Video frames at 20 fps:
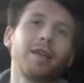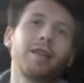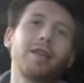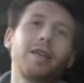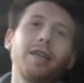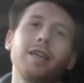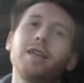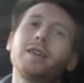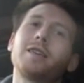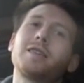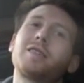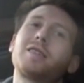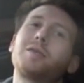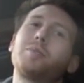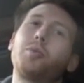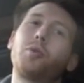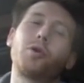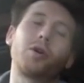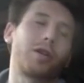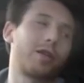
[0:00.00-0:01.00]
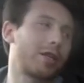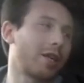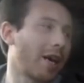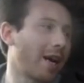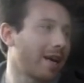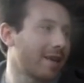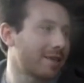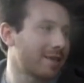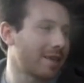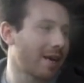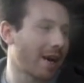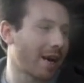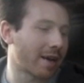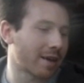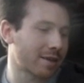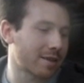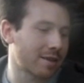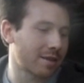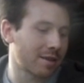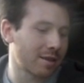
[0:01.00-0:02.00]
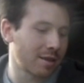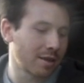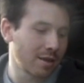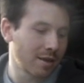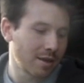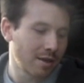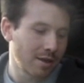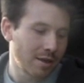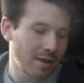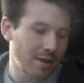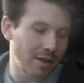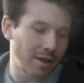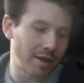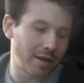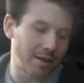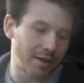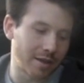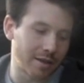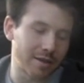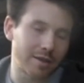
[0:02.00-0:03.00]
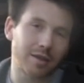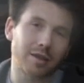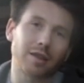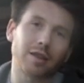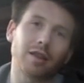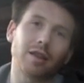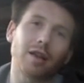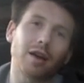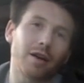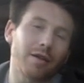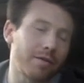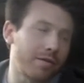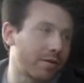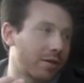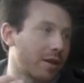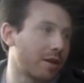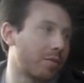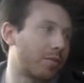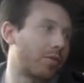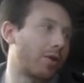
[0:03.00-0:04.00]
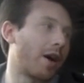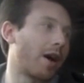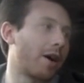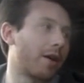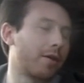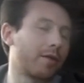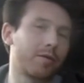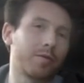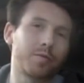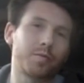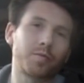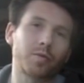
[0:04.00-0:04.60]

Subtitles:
Kia Sportage SX in this lovely brown,